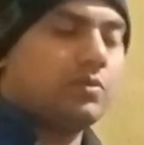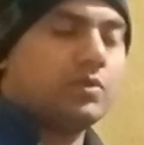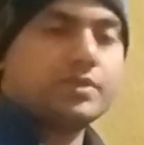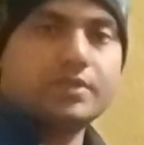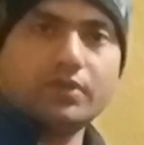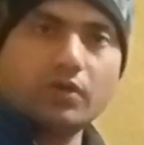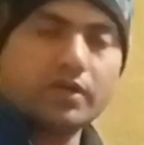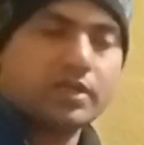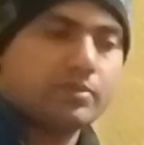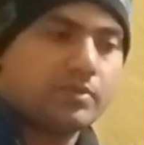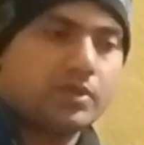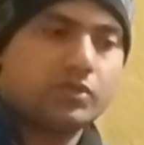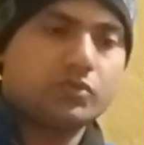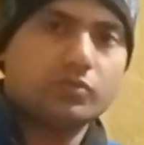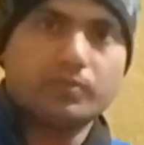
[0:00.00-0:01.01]
was not
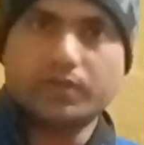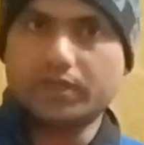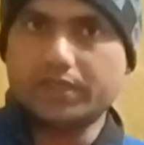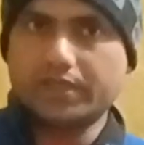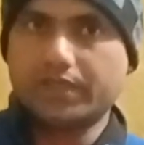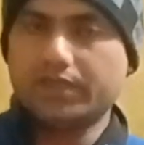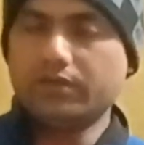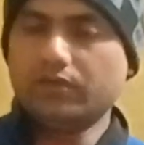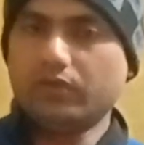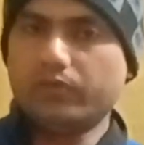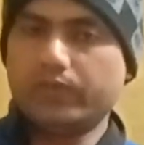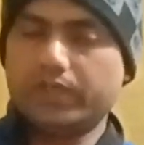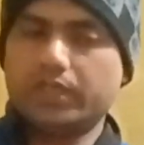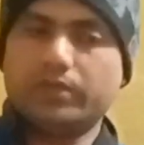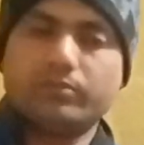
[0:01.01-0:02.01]
able to bargain
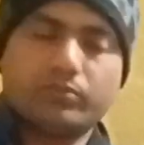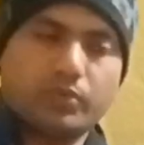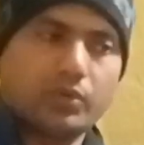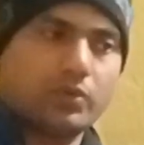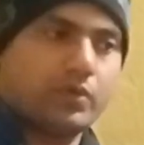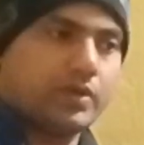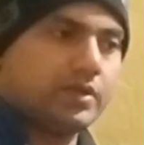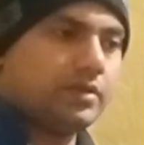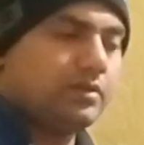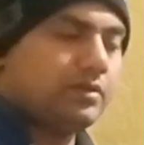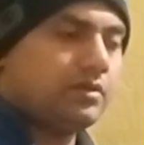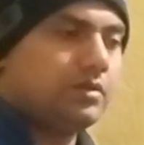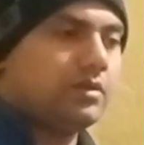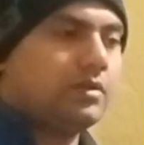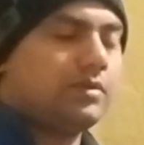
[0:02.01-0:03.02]
with the employer,
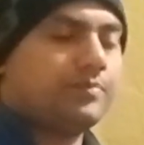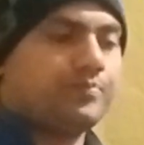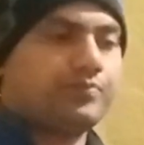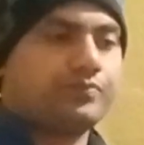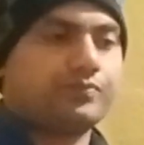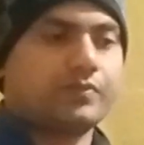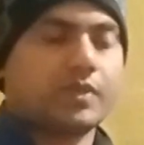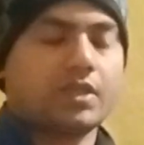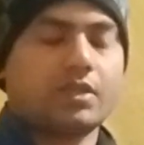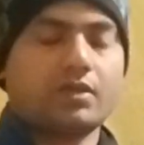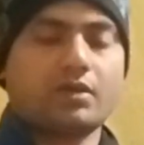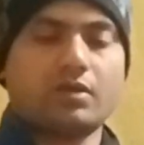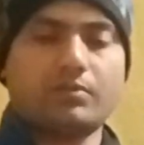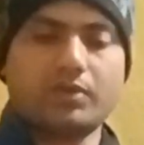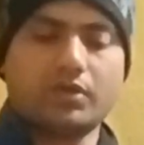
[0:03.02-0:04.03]

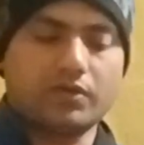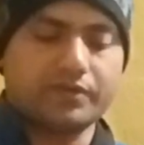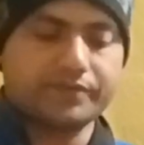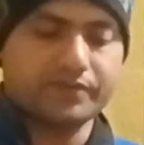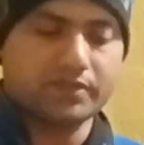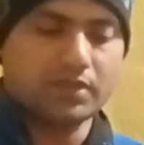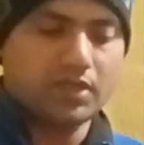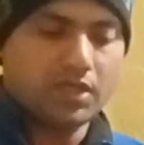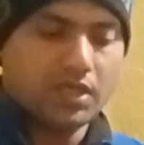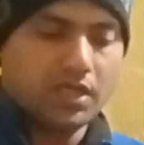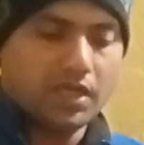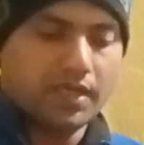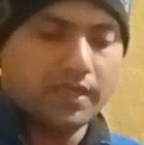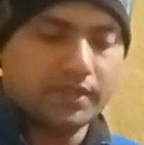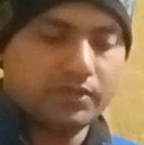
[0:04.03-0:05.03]
because
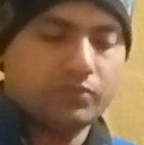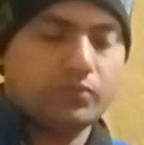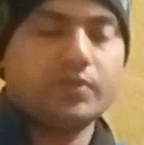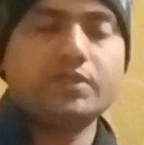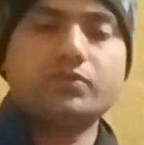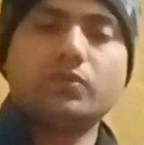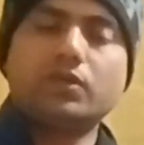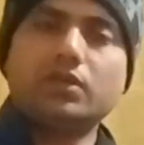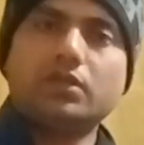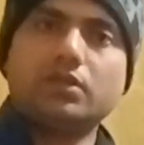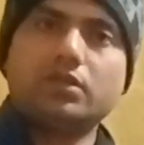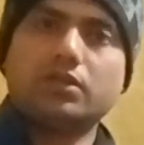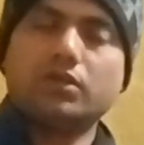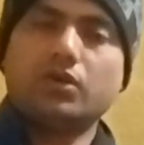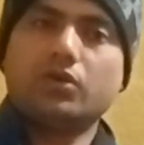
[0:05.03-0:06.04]

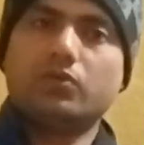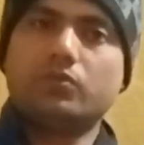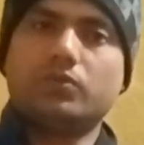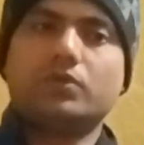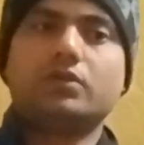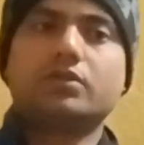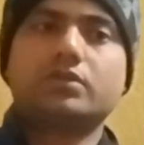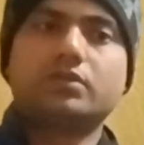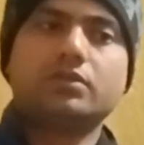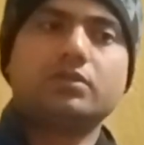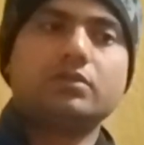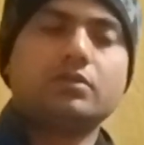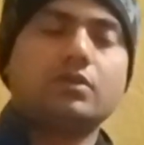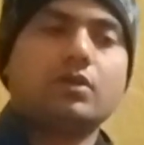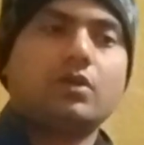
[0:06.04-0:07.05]
individual
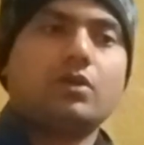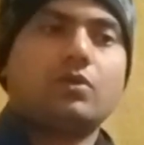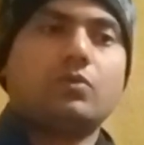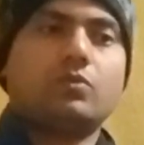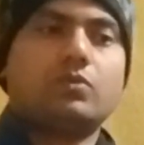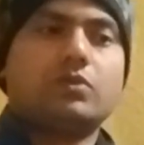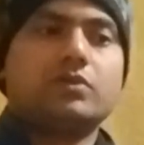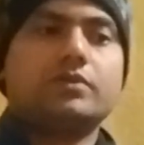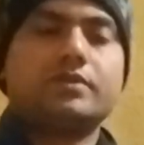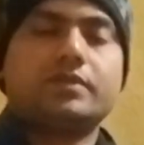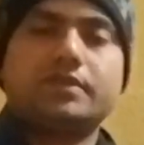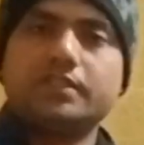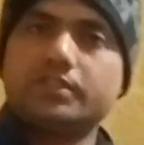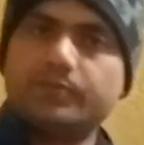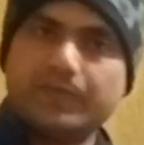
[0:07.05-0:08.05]
worker was
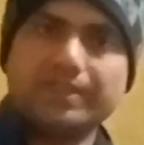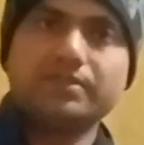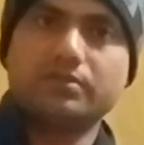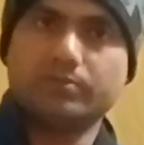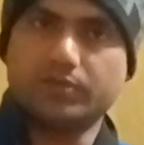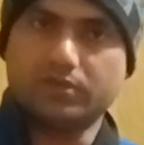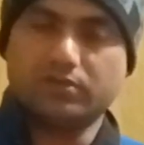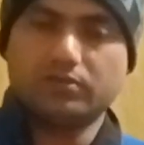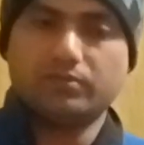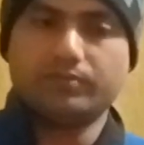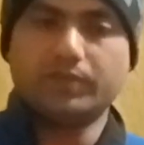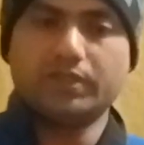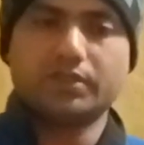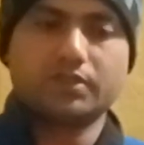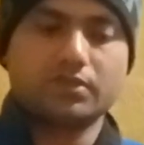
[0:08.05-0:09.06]
dispensable,
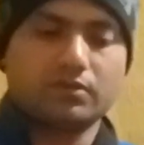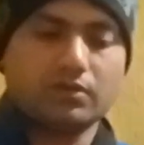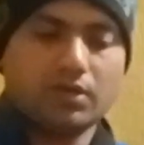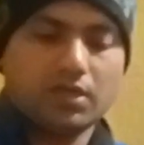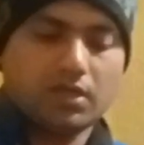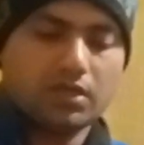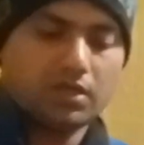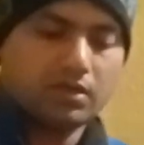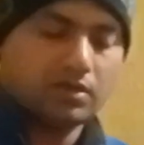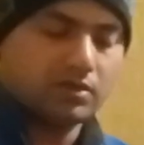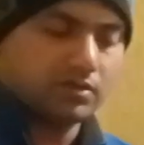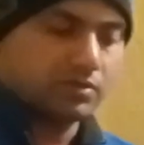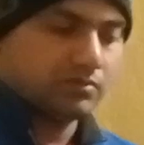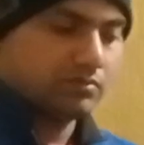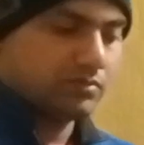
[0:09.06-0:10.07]
means
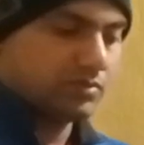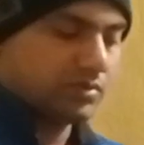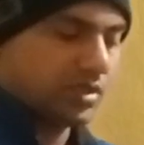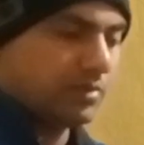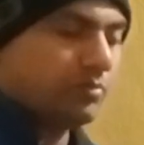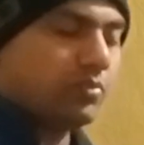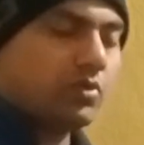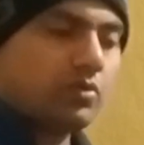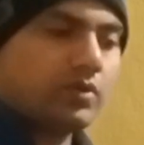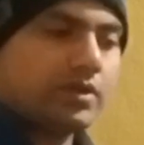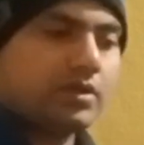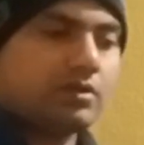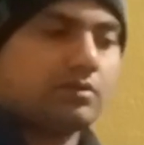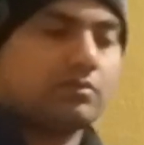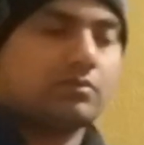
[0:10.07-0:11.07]
the
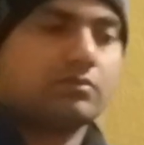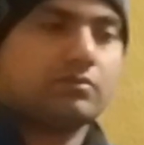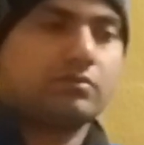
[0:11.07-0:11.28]
employer